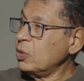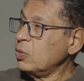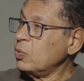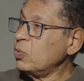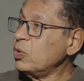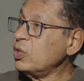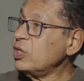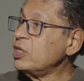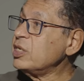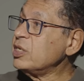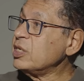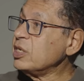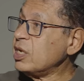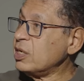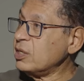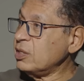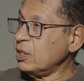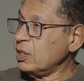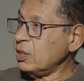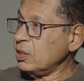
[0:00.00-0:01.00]
were
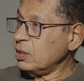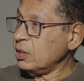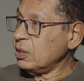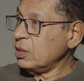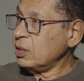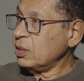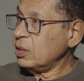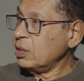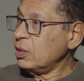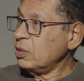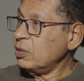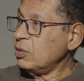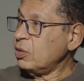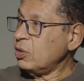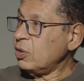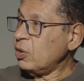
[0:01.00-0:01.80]
discussing their